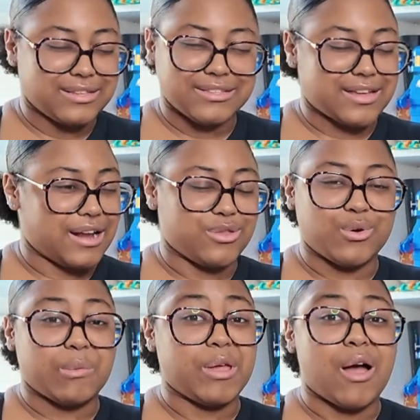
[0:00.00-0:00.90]
It's kind of
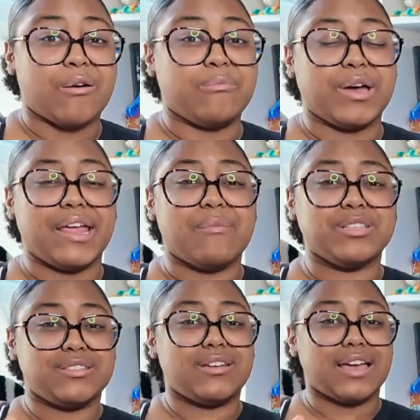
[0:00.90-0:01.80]
throwing me off. But I'm
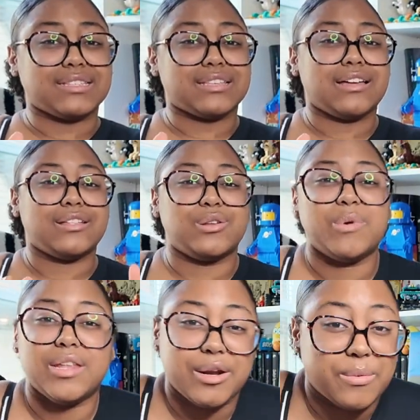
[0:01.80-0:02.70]
gonna see you guys a little
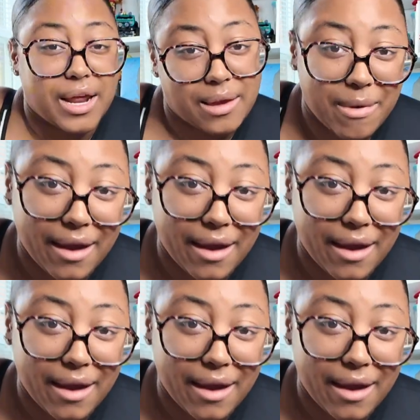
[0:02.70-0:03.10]
bit later when I get